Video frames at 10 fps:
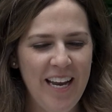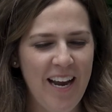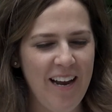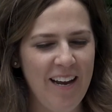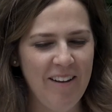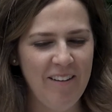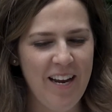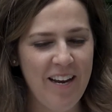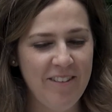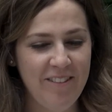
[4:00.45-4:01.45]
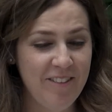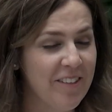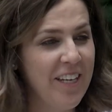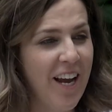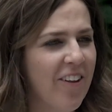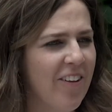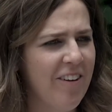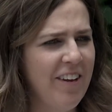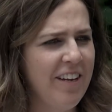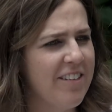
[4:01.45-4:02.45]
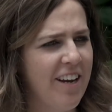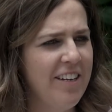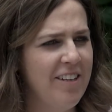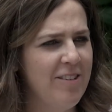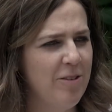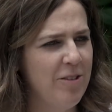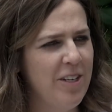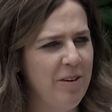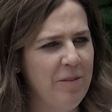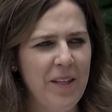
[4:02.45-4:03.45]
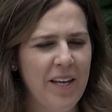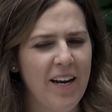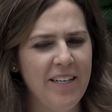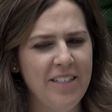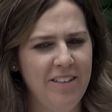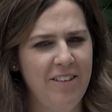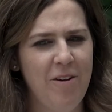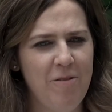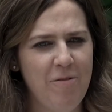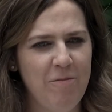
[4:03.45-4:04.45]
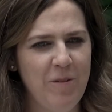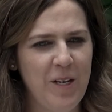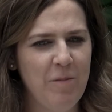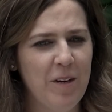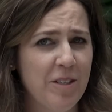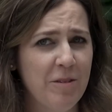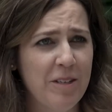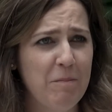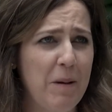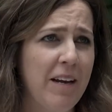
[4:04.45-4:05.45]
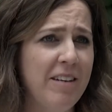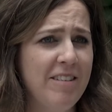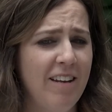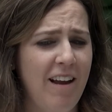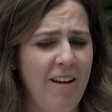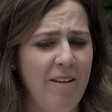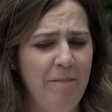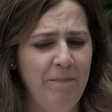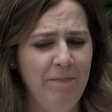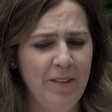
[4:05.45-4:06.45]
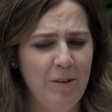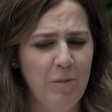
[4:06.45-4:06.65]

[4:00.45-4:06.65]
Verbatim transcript: uh, I had certainly had a lot of anxiety associated with it. I didn't know really what to expect. Um, the